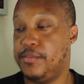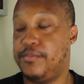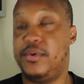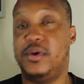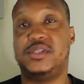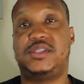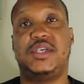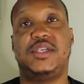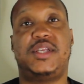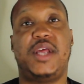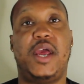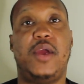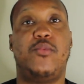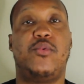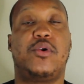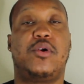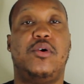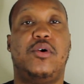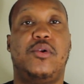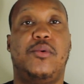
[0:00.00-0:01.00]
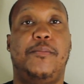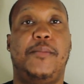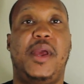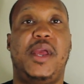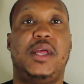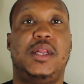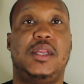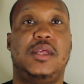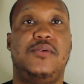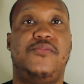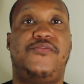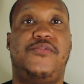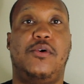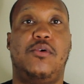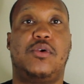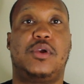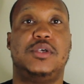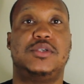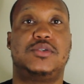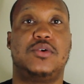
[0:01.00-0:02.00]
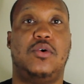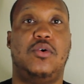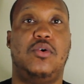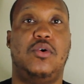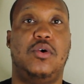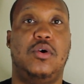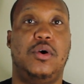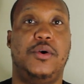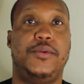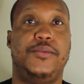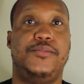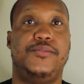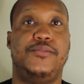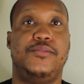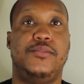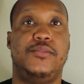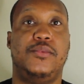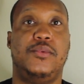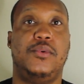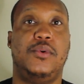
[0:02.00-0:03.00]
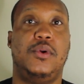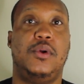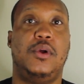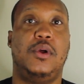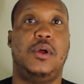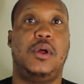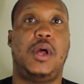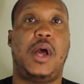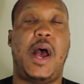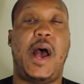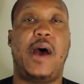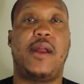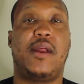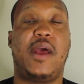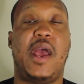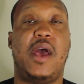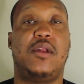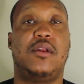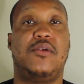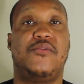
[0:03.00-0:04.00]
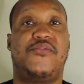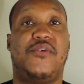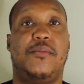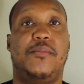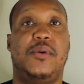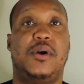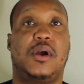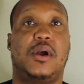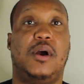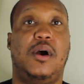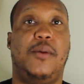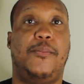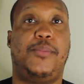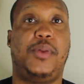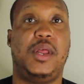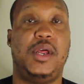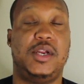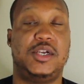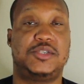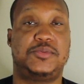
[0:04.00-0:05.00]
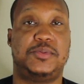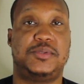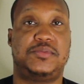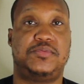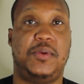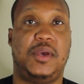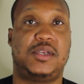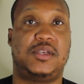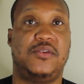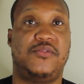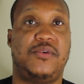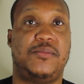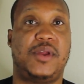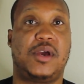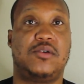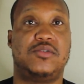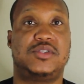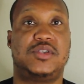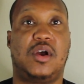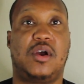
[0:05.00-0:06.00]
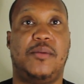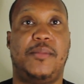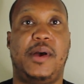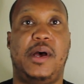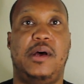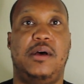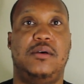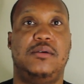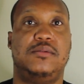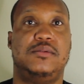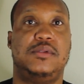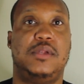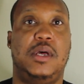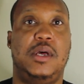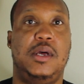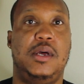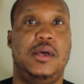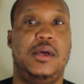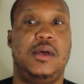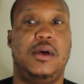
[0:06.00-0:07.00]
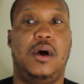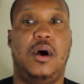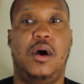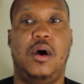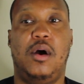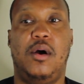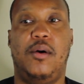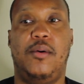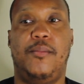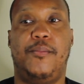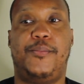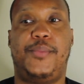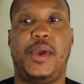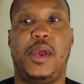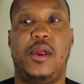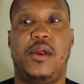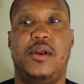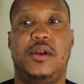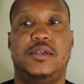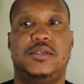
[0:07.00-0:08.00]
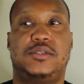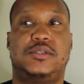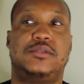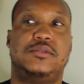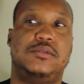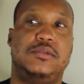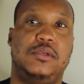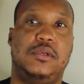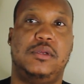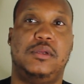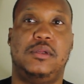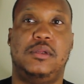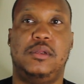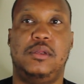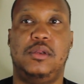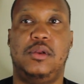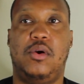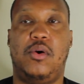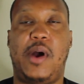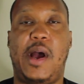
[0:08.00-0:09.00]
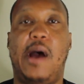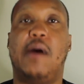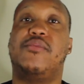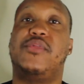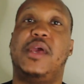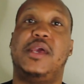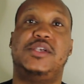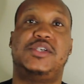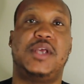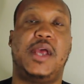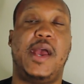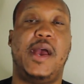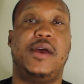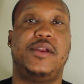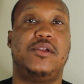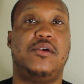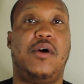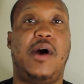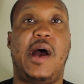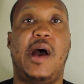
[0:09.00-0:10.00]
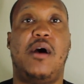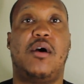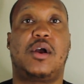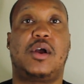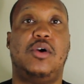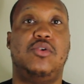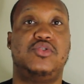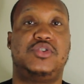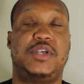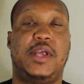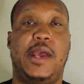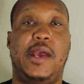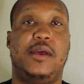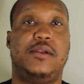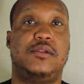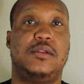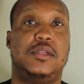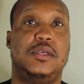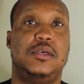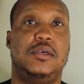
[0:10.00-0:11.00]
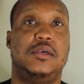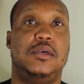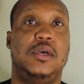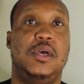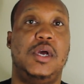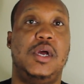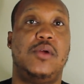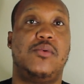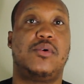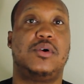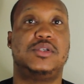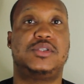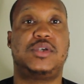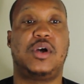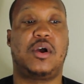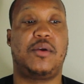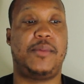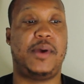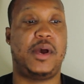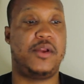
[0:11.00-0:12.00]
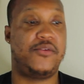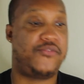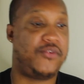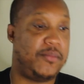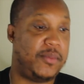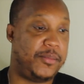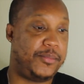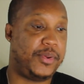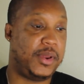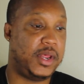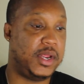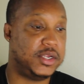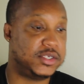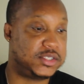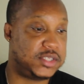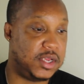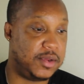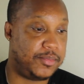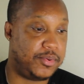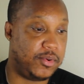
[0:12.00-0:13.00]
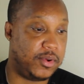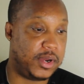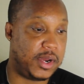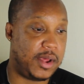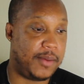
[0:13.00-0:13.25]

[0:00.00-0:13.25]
But today we're going to mainly focus on how to handle it from a player's perspective. I'm not going to talk about parents, how they should handle or how a coach should handle it. We're going to talk about it from a player standpoint.